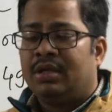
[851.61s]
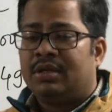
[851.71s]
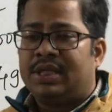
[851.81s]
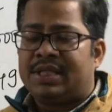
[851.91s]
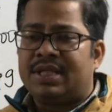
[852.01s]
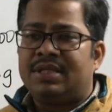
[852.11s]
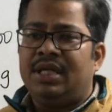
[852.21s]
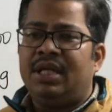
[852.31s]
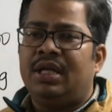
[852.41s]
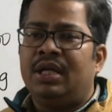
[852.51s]
This is
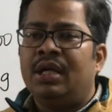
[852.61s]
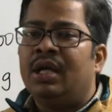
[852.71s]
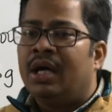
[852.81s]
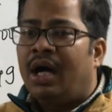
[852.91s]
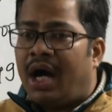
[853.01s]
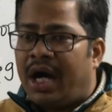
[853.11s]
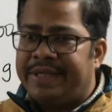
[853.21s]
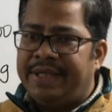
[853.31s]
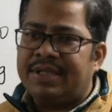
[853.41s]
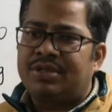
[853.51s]
the
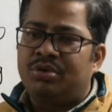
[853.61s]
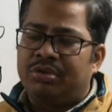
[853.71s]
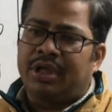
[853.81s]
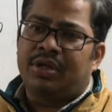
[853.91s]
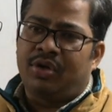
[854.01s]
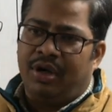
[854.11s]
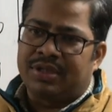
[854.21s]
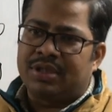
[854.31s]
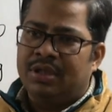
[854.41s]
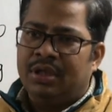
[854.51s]
highest total cost